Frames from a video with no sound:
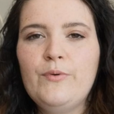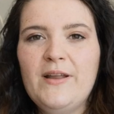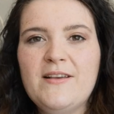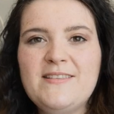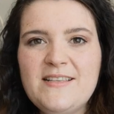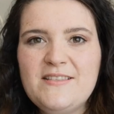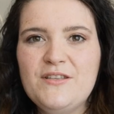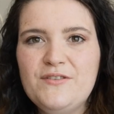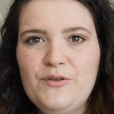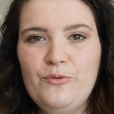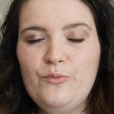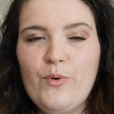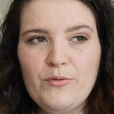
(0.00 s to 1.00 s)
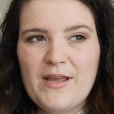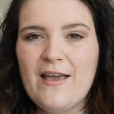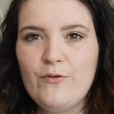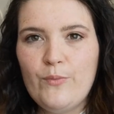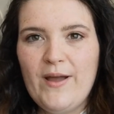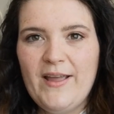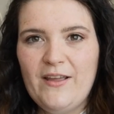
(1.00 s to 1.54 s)
When her sisters, who won't
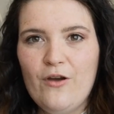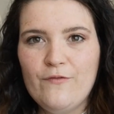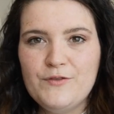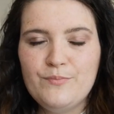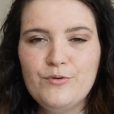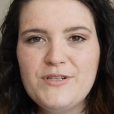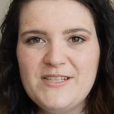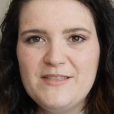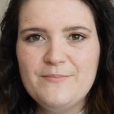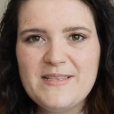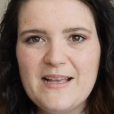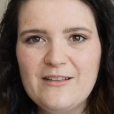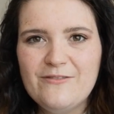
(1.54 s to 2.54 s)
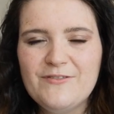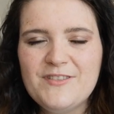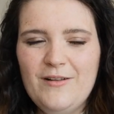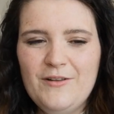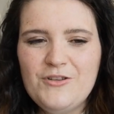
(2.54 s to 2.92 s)
have a way of supporting themselves,